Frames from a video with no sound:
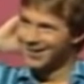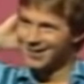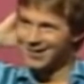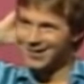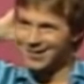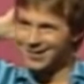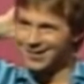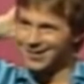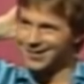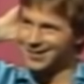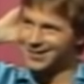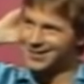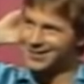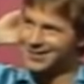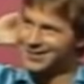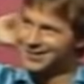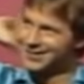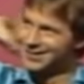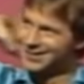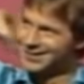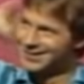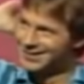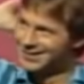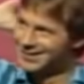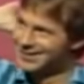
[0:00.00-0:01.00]

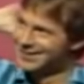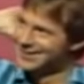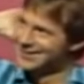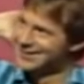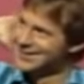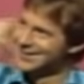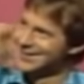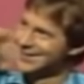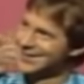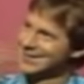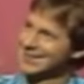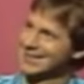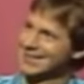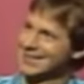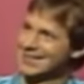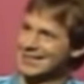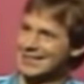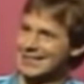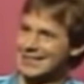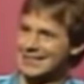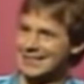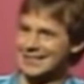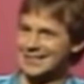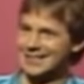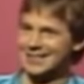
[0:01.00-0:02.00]
Uh.
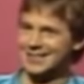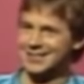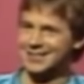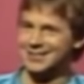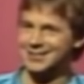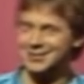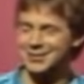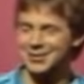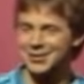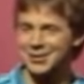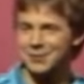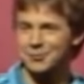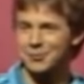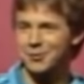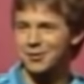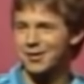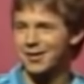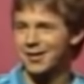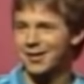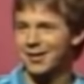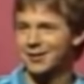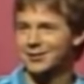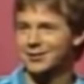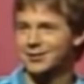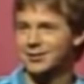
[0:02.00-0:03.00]
Let's see,
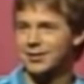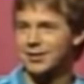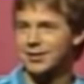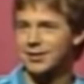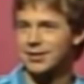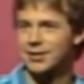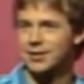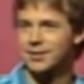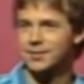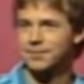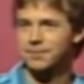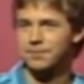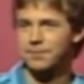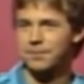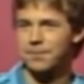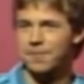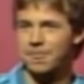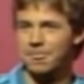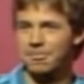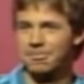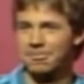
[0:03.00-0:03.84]
what else? Um.